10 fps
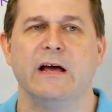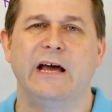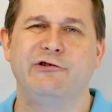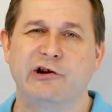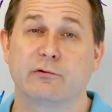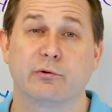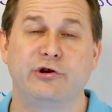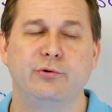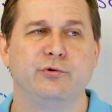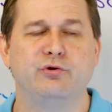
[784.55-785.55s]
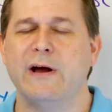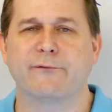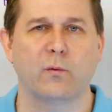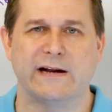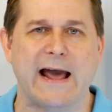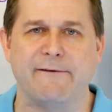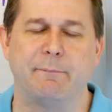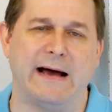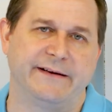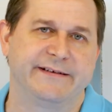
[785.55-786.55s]
In general, you never want to have
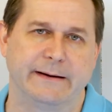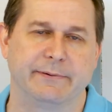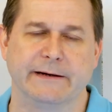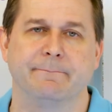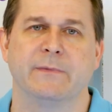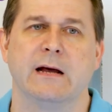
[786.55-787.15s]
biased sampling.